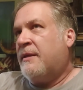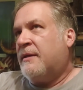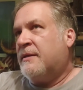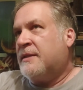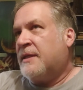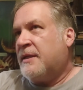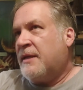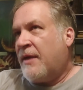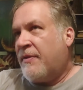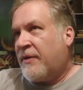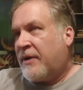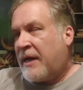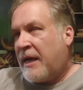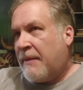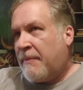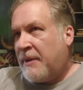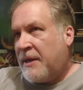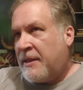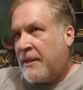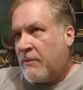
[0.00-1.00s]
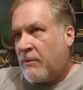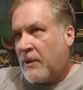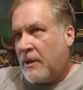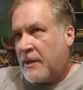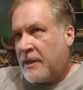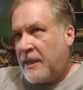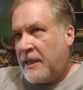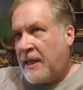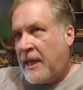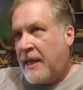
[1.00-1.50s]
there's another company that we're
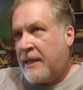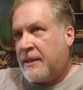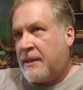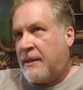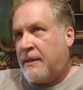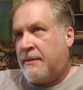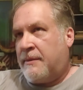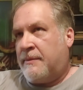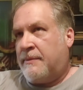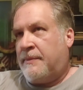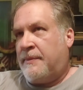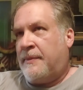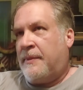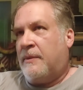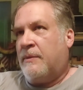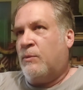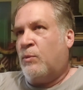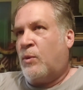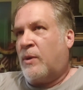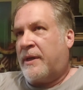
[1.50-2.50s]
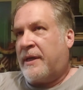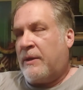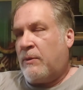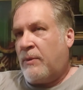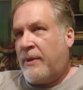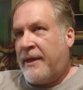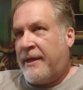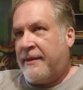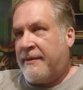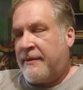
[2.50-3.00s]
looking at working
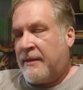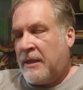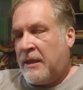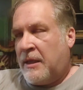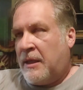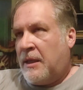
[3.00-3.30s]
with.